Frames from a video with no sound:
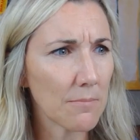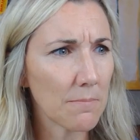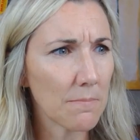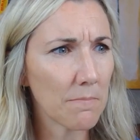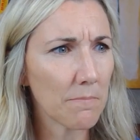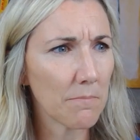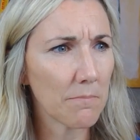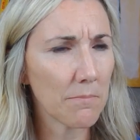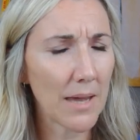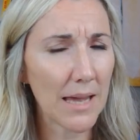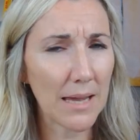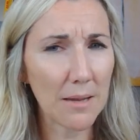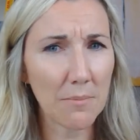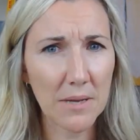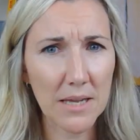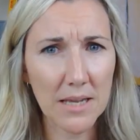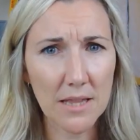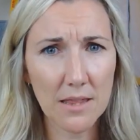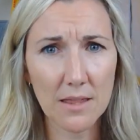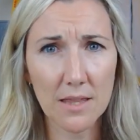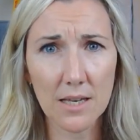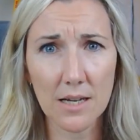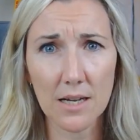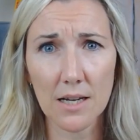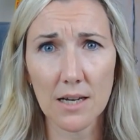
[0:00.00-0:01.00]
maybe
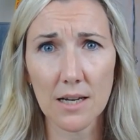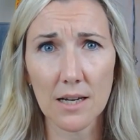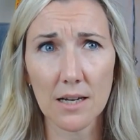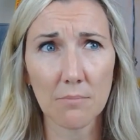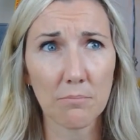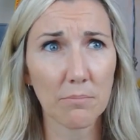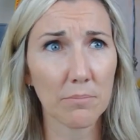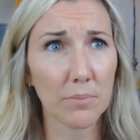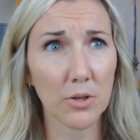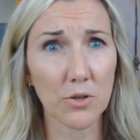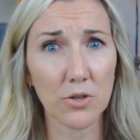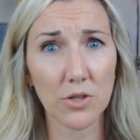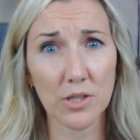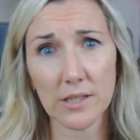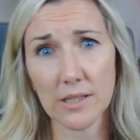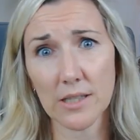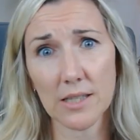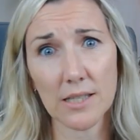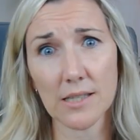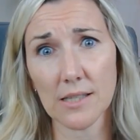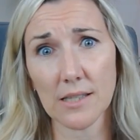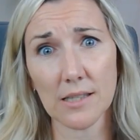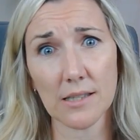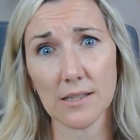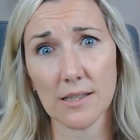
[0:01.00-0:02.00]
the person
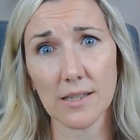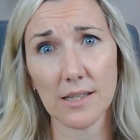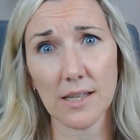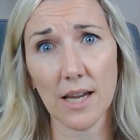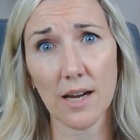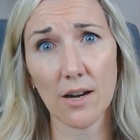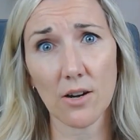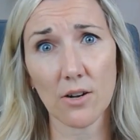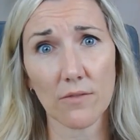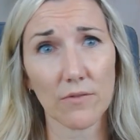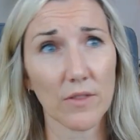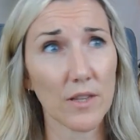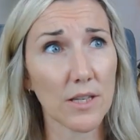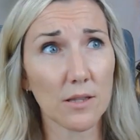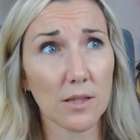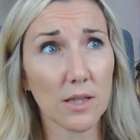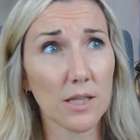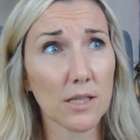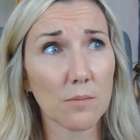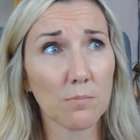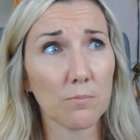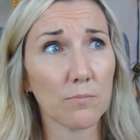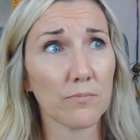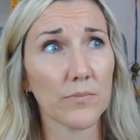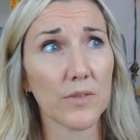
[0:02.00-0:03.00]
isn't scared of
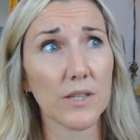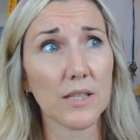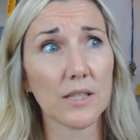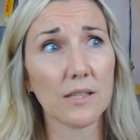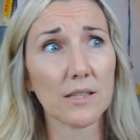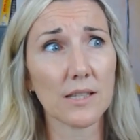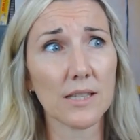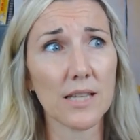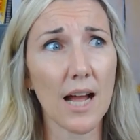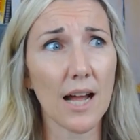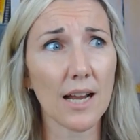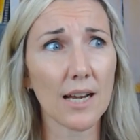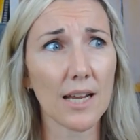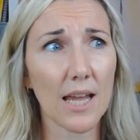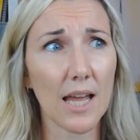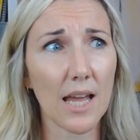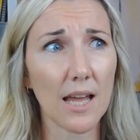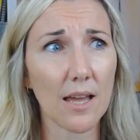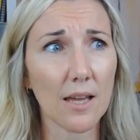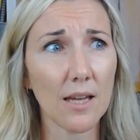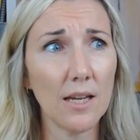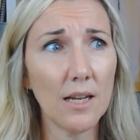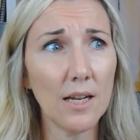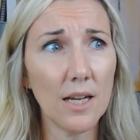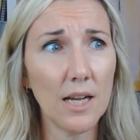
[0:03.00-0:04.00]
this. This is not
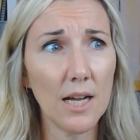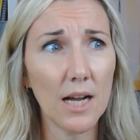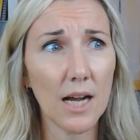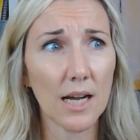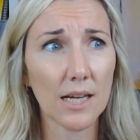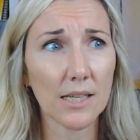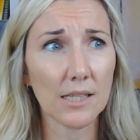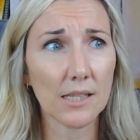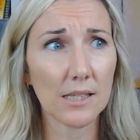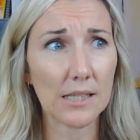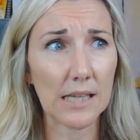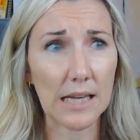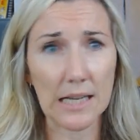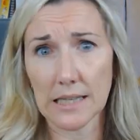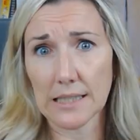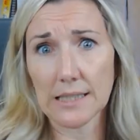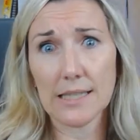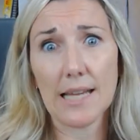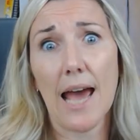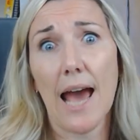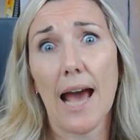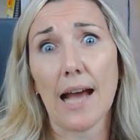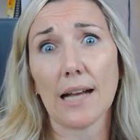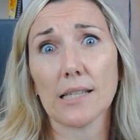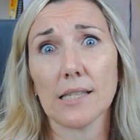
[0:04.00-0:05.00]
an
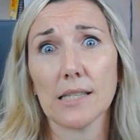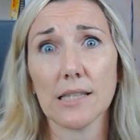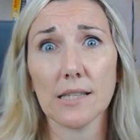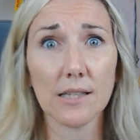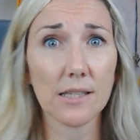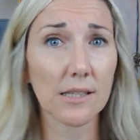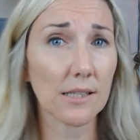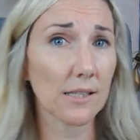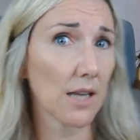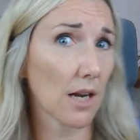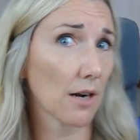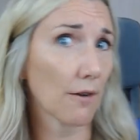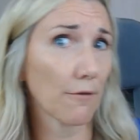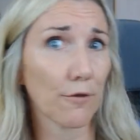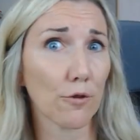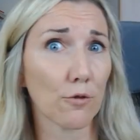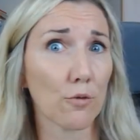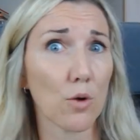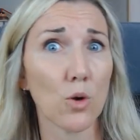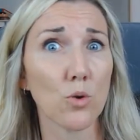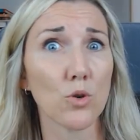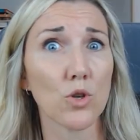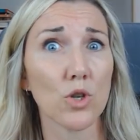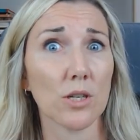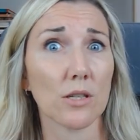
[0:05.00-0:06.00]
attack scene. This is not a
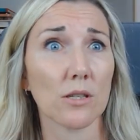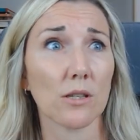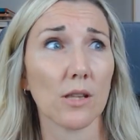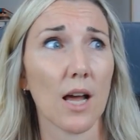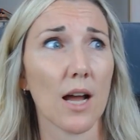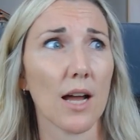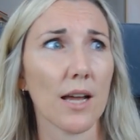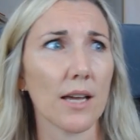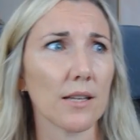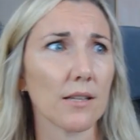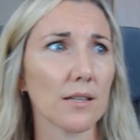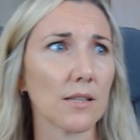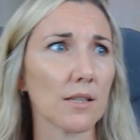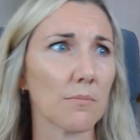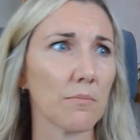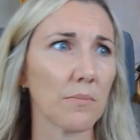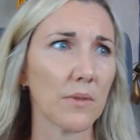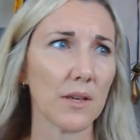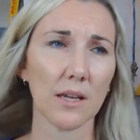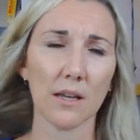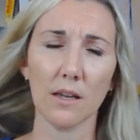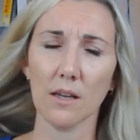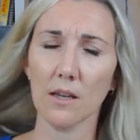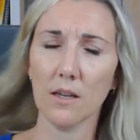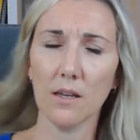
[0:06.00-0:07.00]
ferocious lion.
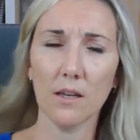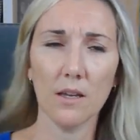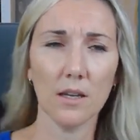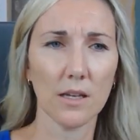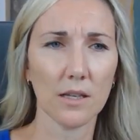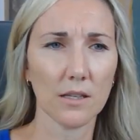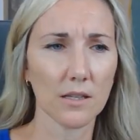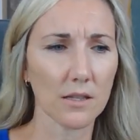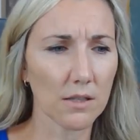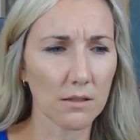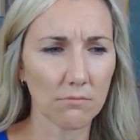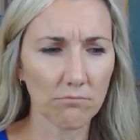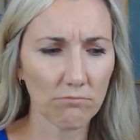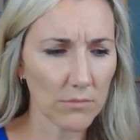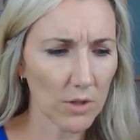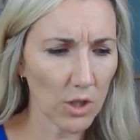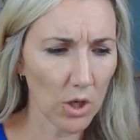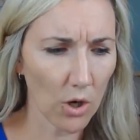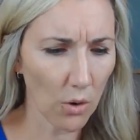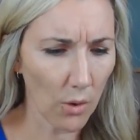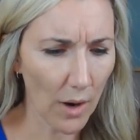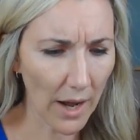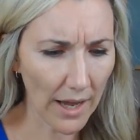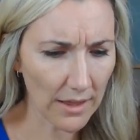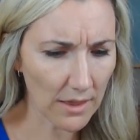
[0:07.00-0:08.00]
Something is,
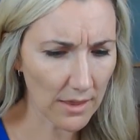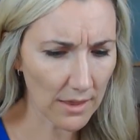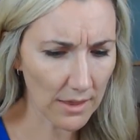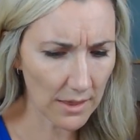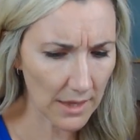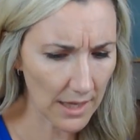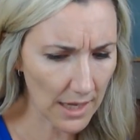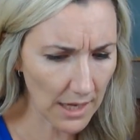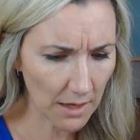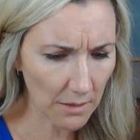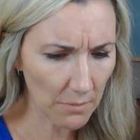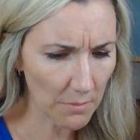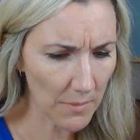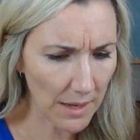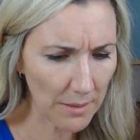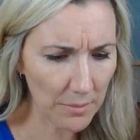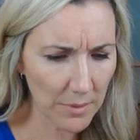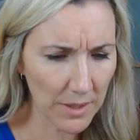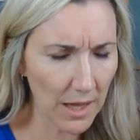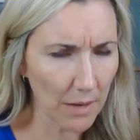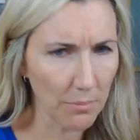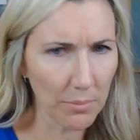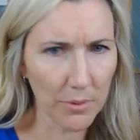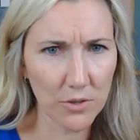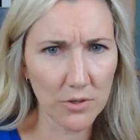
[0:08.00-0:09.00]
I think maybe
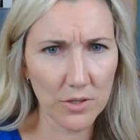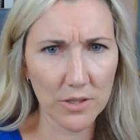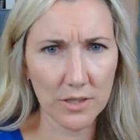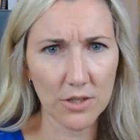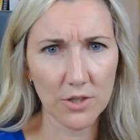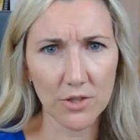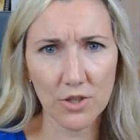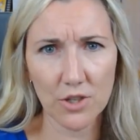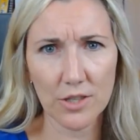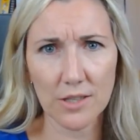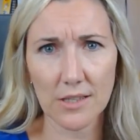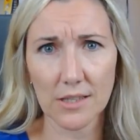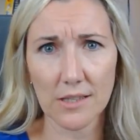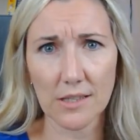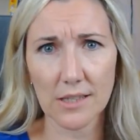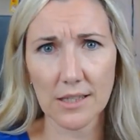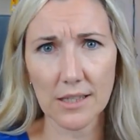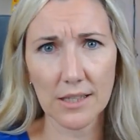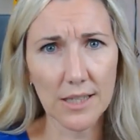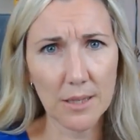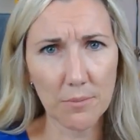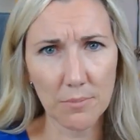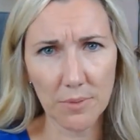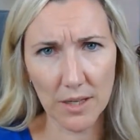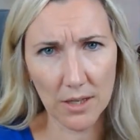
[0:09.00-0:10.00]
that person is just
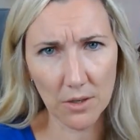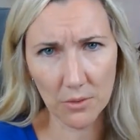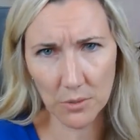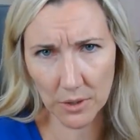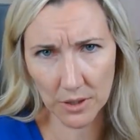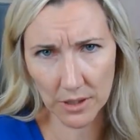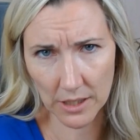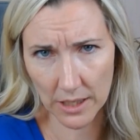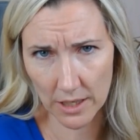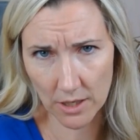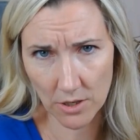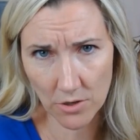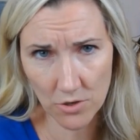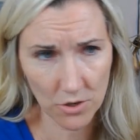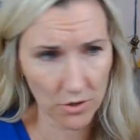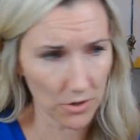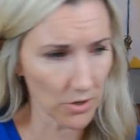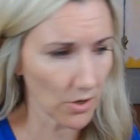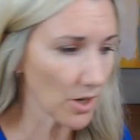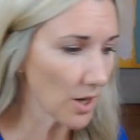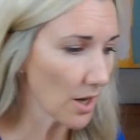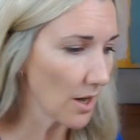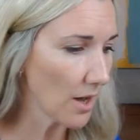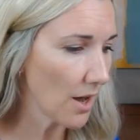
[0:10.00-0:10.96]
asleep. They don't look injured.